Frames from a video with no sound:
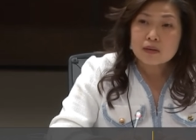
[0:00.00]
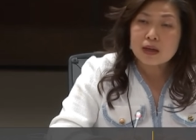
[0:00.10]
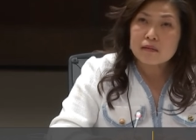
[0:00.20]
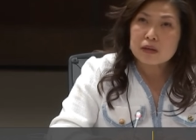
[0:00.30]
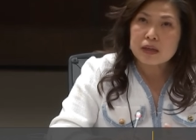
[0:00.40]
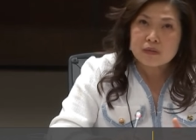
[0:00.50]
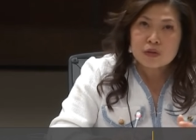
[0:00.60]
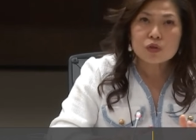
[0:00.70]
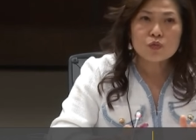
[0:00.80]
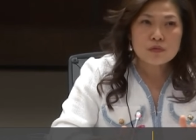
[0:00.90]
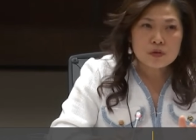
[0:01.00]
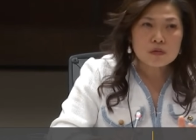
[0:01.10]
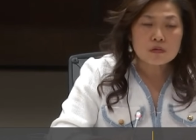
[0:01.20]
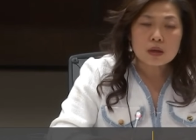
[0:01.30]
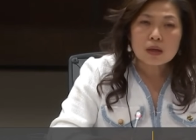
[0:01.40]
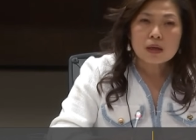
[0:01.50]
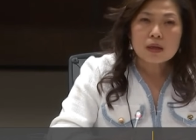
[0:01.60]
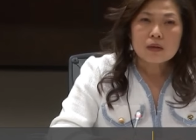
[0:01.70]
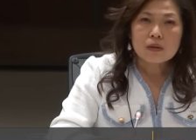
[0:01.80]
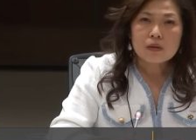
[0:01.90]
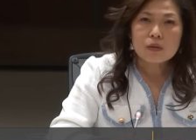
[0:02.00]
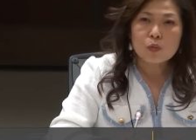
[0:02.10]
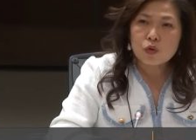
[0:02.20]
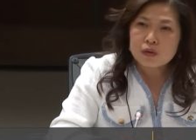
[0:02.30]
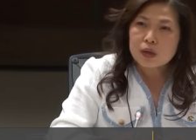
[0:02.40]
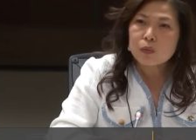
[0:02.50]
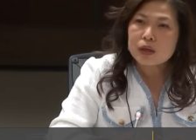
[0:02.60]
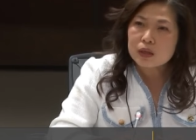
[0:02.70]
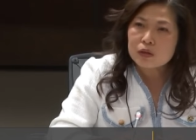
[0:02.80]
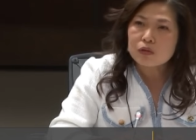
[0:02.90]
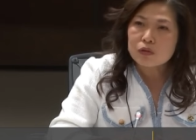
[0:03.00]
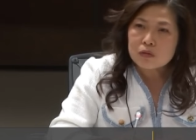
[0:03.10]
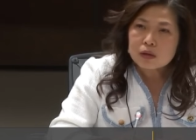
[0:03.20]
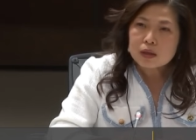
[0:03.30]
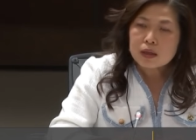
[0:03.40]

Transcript: that in this review, the work that we need to do